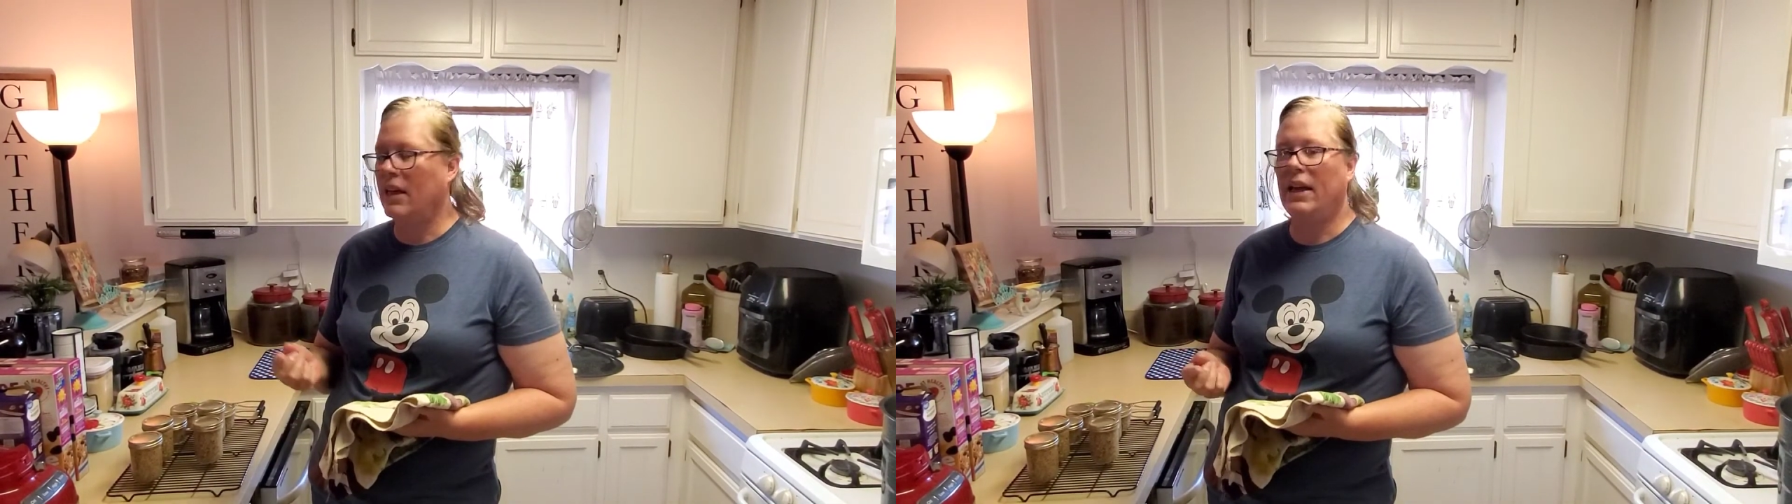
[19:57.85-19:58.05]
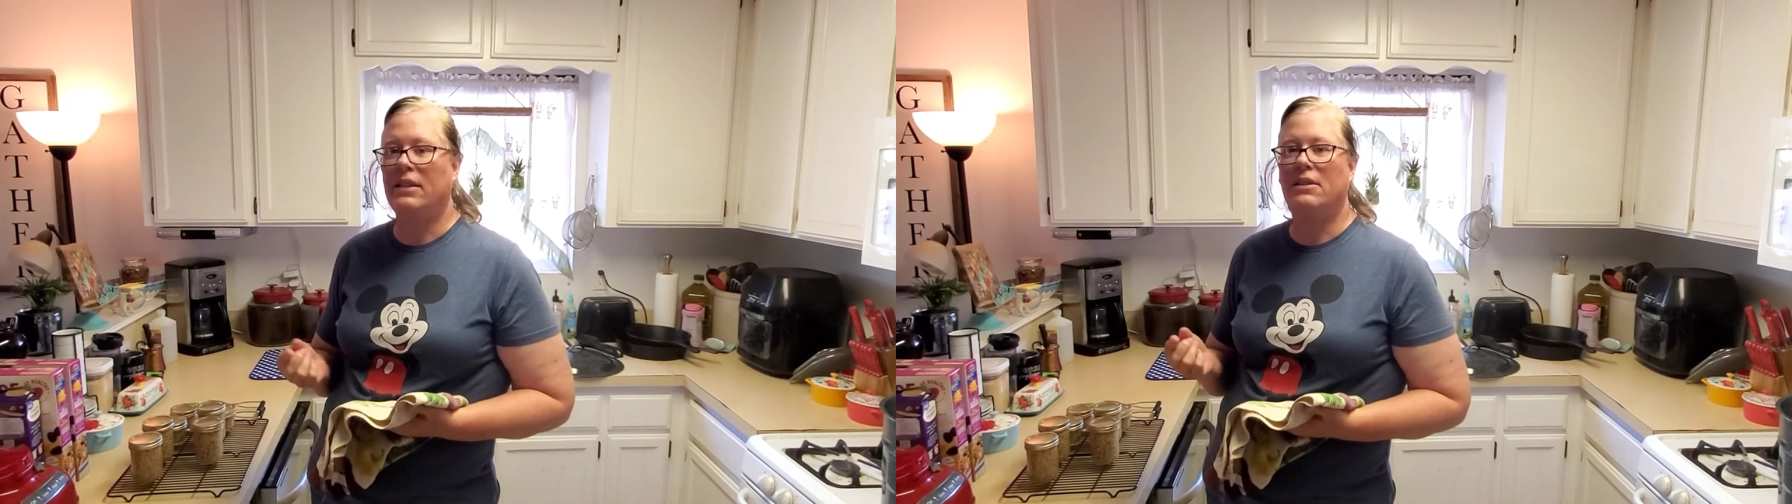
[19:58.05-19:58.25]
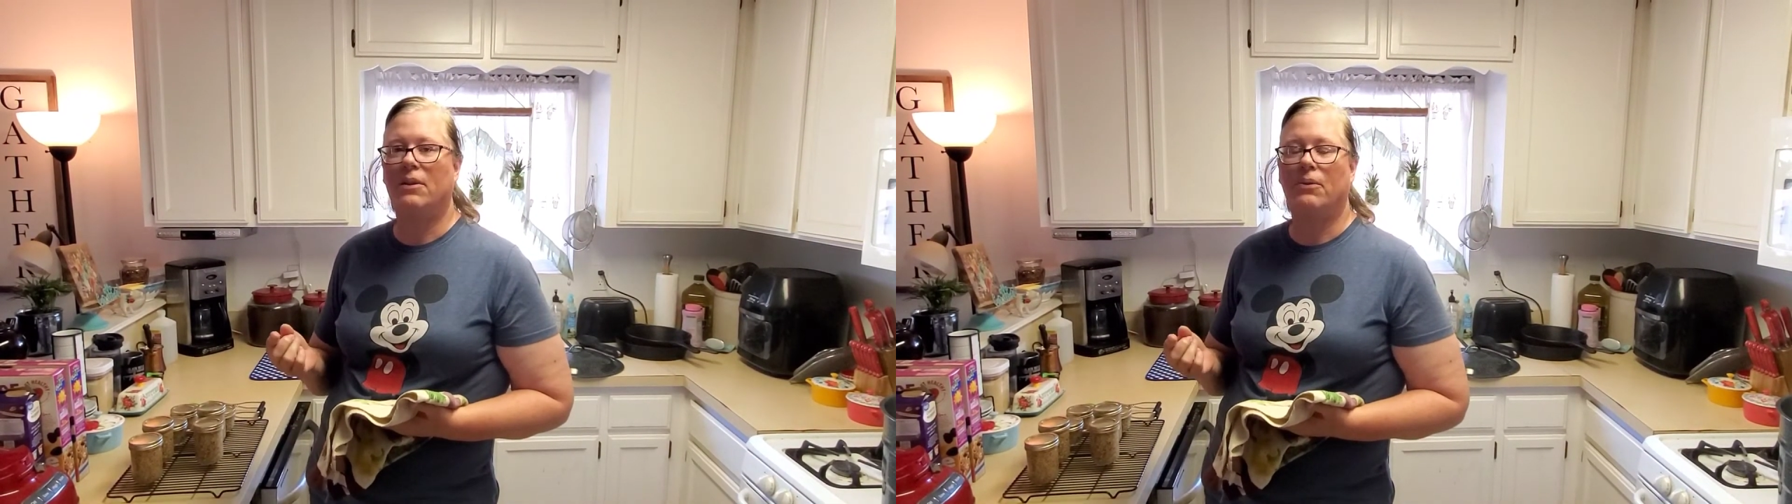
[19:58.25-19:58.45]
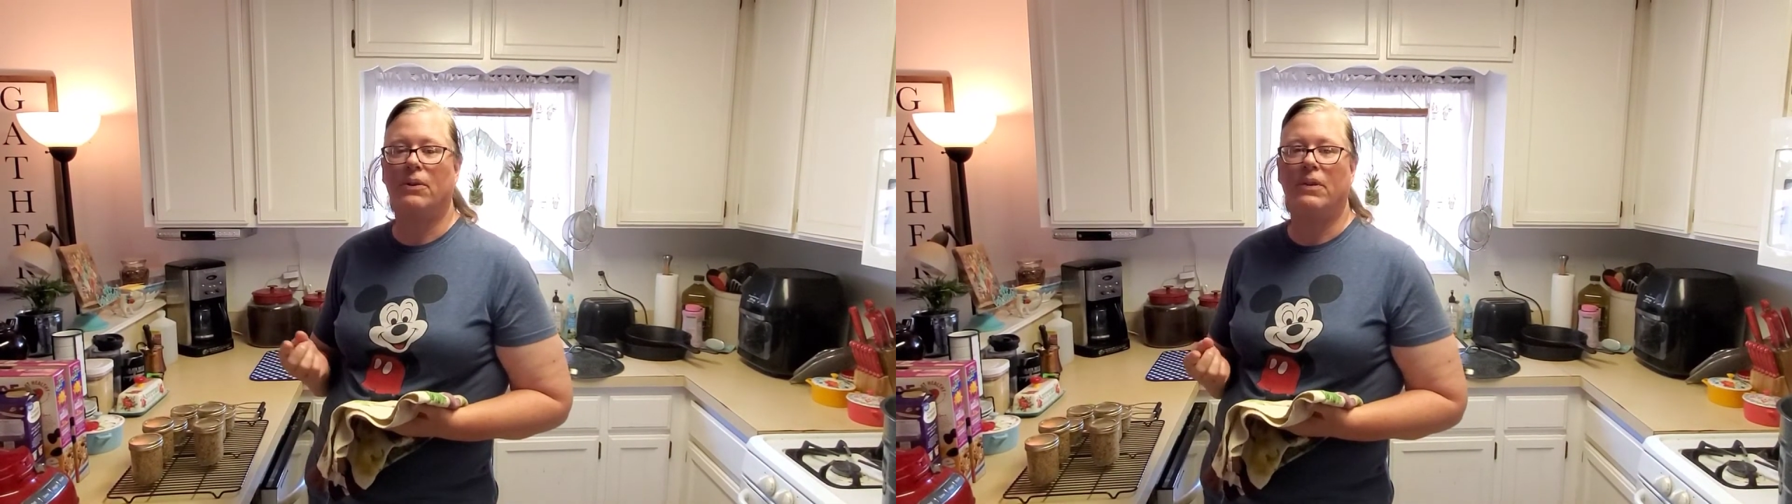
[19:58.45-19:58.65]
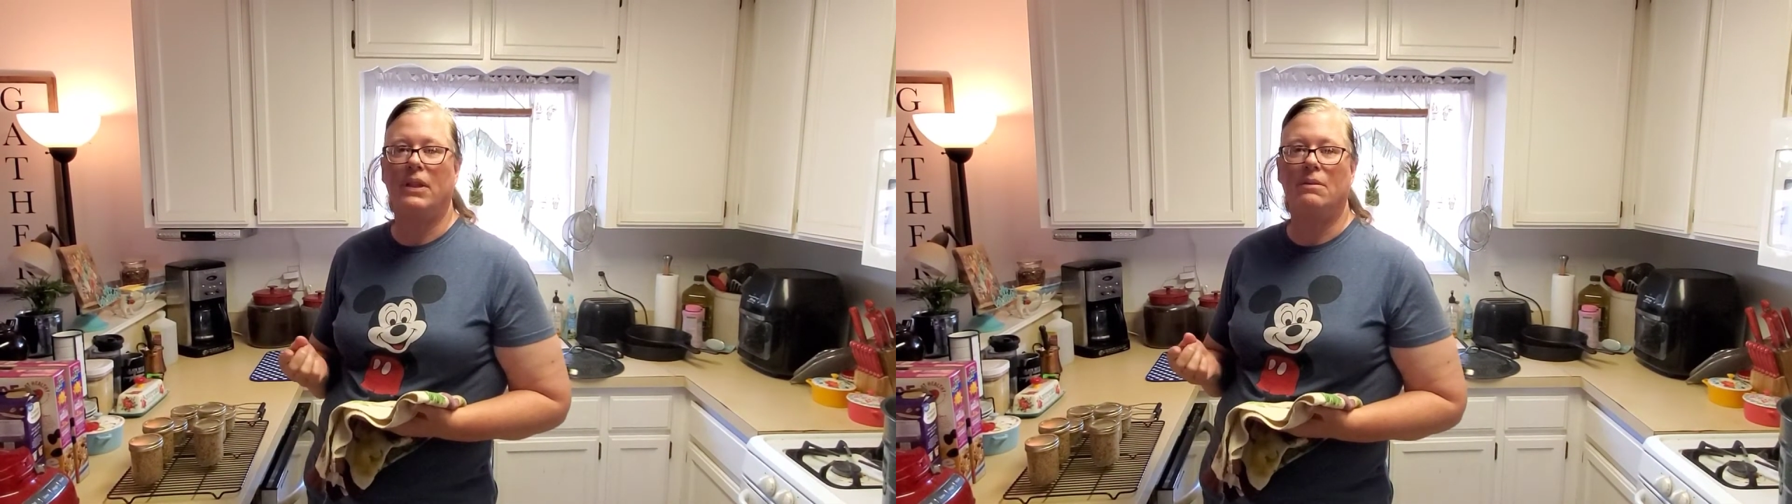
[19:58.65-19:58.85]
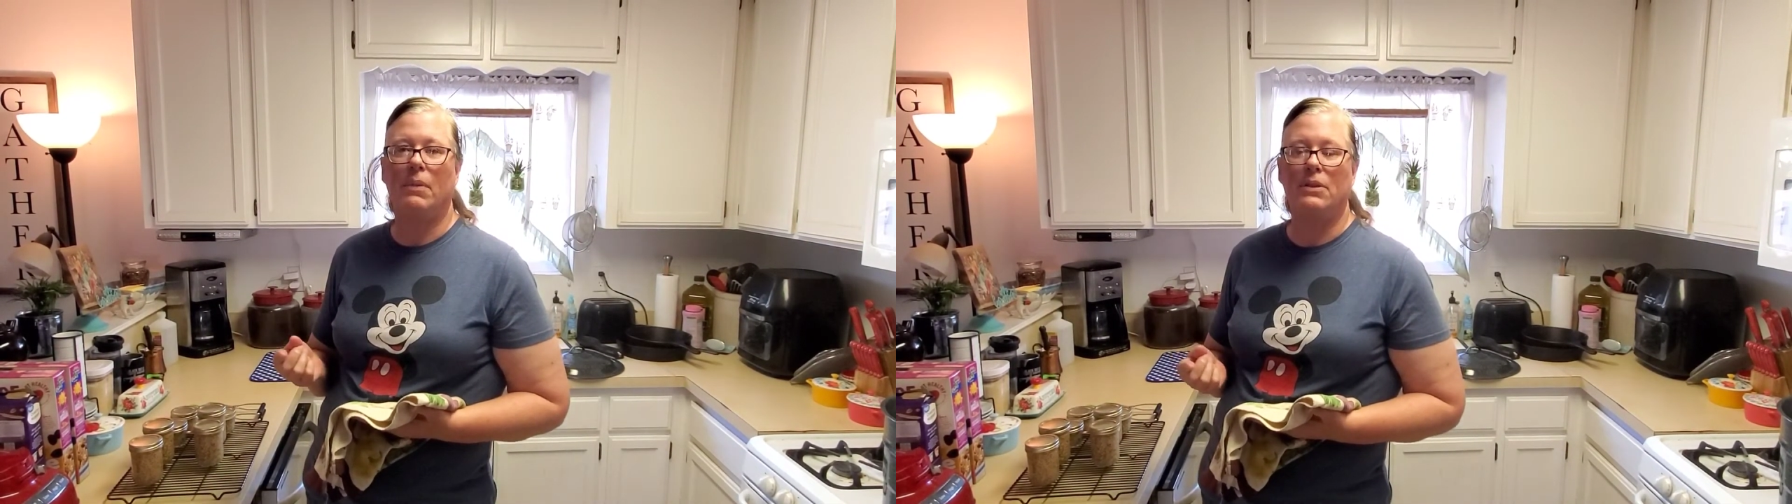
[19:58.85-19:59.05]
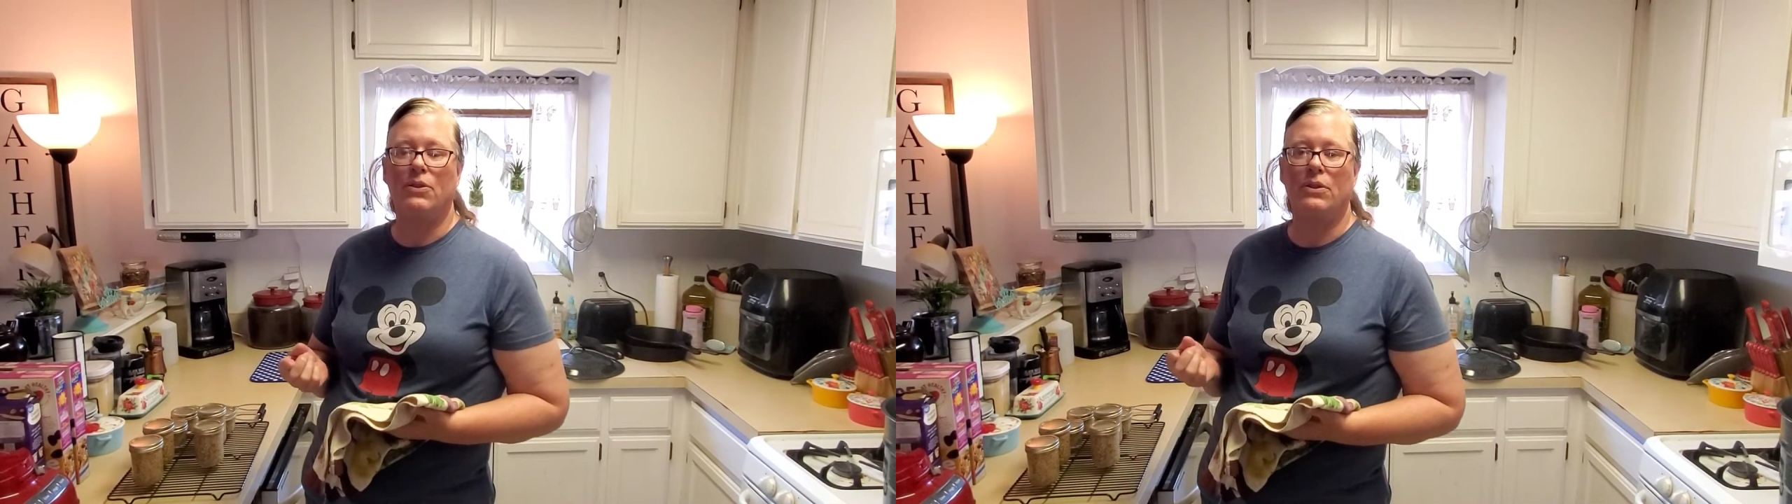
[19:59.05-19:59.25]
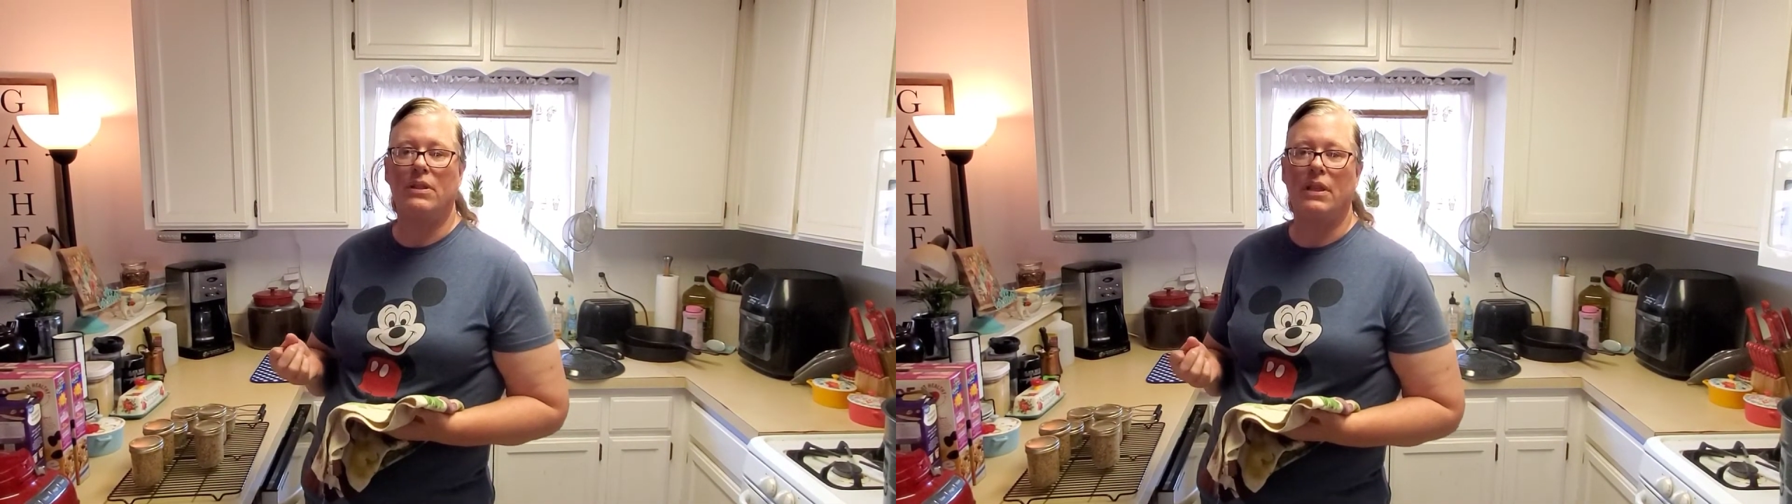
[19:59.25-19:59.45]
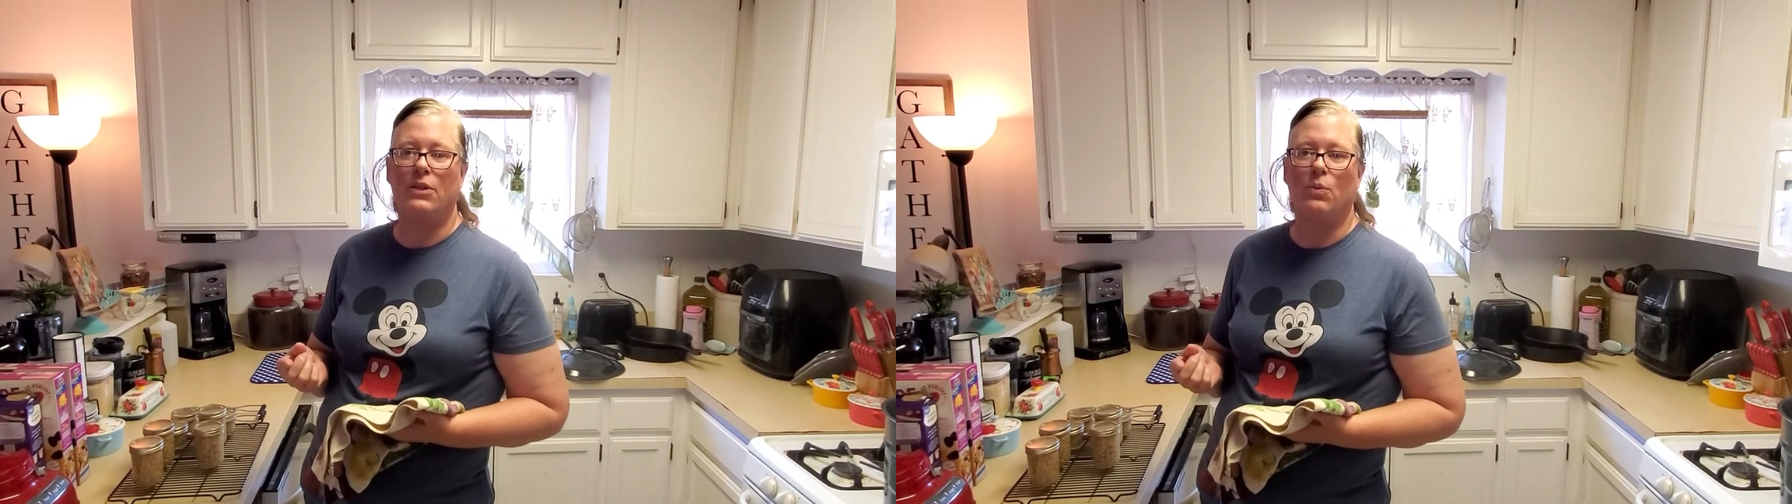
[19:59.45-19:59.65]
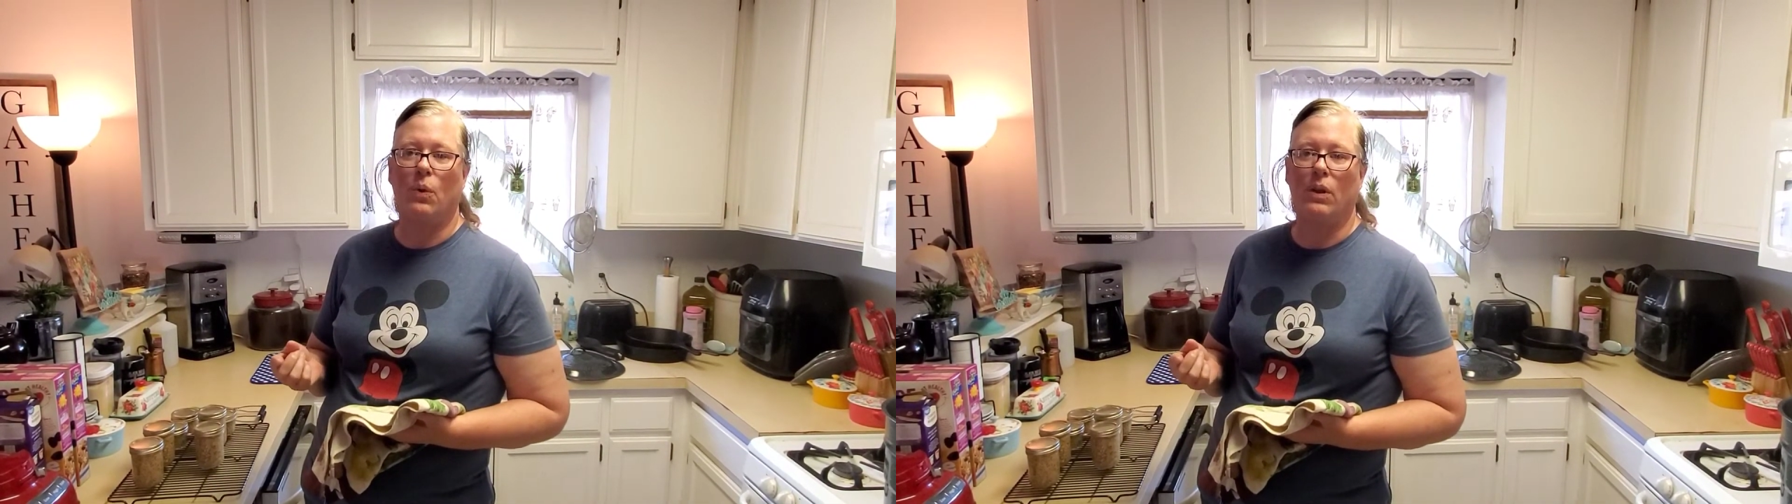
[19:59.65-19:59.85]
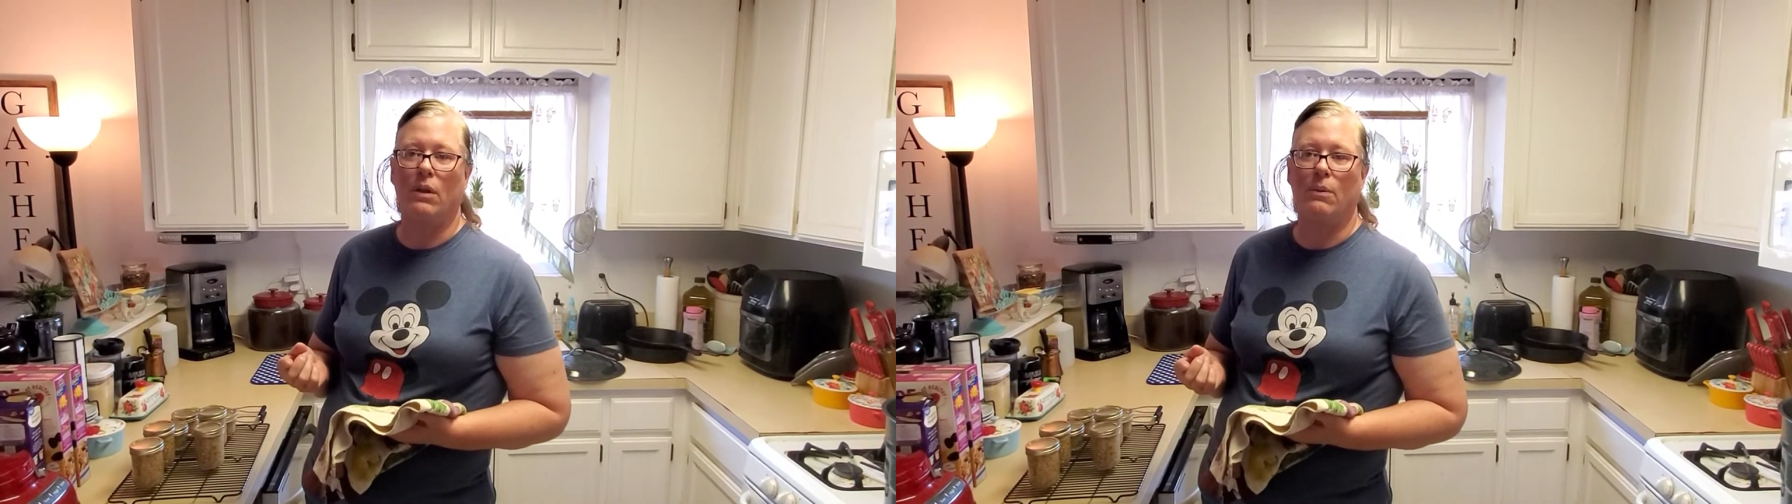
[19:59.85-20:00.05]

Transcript: I had several of these mustard seeds rolling